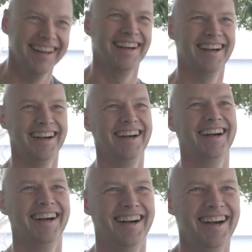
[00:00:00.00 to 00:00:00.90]

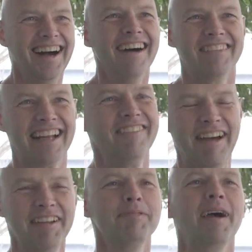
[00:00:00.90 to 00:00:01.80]
but I'm,
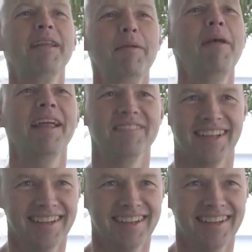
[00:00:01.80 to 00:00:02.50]
inspired to be Batman.